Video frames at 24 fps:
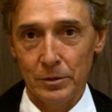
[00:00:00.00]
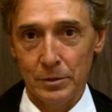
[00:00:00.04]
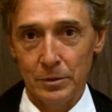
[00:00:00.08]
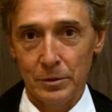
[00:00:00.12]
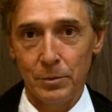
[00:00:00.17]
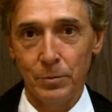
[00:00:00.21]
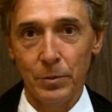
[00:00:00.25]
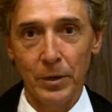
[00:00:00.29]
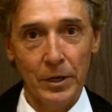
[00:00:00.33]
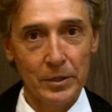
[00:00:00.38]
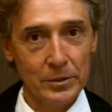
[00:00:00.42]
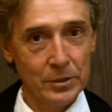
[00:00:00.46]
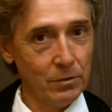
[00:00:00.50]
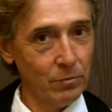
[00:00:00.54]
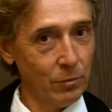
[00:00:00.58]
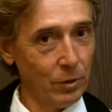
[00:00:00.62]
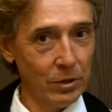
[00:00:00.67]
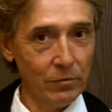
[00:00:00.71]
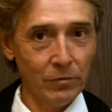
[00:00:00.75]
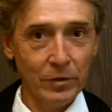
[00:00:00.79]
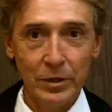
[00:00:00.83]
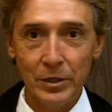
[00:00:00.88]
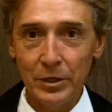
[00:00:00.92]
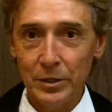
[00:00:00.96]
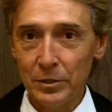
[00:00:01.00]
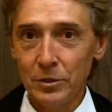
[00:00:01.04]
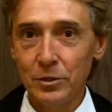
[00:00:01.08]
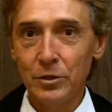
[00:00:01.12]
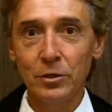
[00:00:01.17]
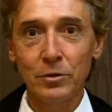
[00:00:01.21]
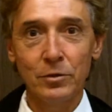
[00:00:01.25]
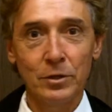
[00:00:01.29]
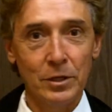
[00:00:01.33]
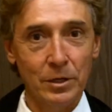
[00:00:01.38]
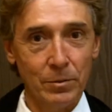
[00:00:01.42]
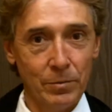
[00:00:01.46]
deposit whatever I need to
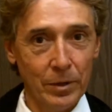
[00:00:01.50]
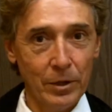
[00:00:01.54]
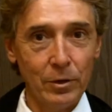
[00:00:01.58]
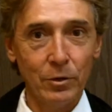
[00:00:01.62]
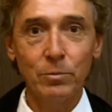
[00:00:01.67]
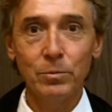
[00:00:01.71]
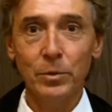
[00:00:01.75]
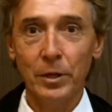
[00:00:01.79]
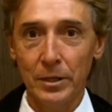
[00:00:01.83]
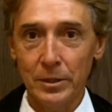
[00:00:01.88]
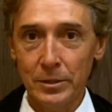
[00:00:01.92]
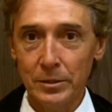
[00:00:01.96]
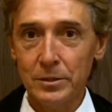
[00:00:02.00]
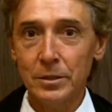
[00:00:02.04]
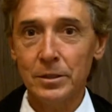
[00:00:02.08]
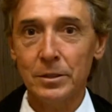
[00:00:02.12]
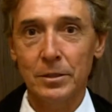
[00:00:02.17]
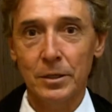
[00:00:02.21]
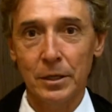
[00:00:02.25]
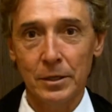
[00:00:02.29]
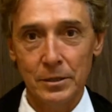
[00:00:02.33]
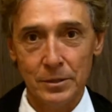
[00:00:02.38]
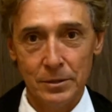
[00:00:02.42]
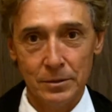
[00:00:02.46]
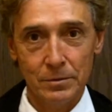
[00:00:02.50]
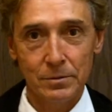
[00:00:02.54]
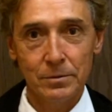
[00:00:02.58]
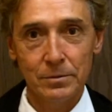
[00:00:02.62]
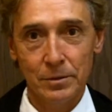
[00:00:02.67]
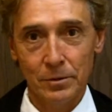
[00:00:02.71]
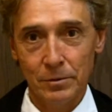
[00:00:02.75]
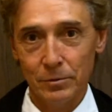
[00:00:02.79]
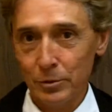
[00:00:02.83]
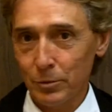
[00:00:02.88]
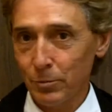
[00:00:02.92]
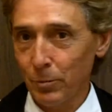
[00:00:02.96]
do to get my own place, a nice
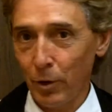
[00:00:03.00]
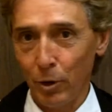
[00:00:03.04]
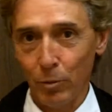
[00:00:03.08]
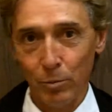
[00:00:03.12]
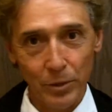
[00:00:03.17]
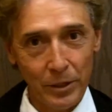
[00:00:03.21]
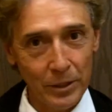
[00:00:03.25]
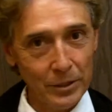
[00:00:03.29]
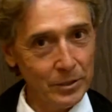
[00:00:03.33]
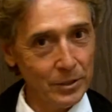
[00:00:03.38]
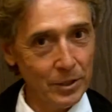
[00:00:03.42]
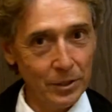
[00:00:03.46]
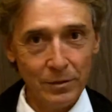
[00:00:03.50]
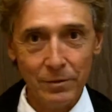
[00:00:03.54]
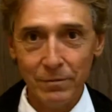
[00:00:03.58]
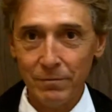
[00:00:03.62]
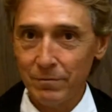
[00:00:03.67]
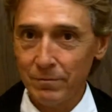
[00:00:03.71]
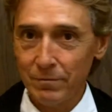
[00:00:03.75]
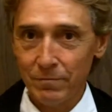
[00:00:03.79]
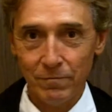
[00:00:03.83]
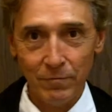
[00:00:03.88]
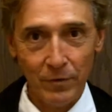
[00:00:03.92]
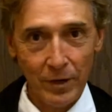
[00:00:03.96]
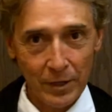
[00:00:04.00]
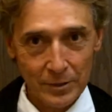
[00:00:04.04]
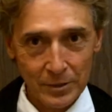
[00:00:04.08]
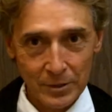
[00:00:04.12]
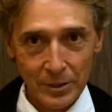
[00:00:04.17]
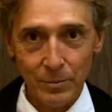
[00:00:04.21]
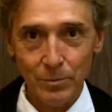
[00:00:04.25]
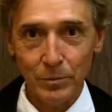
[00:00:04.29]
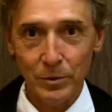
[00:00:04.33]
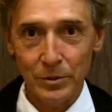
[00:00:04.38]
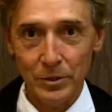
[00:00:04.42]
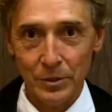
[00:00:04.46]
small place, nothing
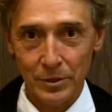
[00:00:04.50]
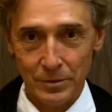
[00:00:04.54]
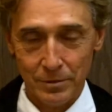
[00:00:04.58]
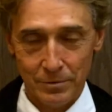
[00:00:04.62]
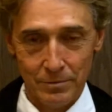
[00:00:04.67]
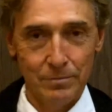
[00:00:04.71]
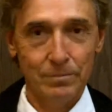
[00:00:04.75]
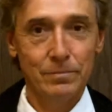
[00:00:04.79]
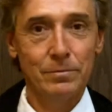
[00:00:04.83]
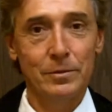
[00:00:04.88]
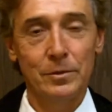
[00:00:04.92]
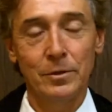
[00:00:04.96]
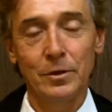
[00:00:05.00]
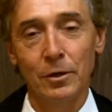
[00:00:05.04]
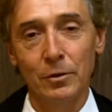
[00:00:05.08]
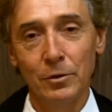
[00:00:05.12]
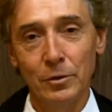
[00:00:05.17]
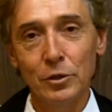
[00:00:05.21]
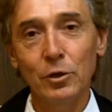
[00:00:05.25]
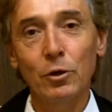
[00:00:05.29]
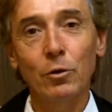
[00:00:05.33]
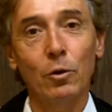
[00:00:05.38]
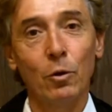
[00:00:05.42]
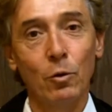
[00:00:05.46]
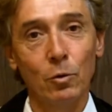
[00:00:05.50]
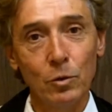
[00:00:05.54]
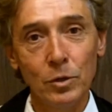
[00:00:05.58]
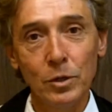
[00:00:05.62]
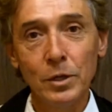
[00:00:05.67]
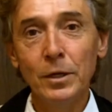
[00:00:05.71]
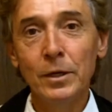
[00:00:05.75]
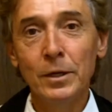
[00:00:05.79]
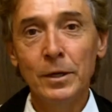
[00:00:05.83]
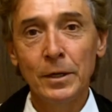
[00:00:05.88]
fancy, but just a toehold.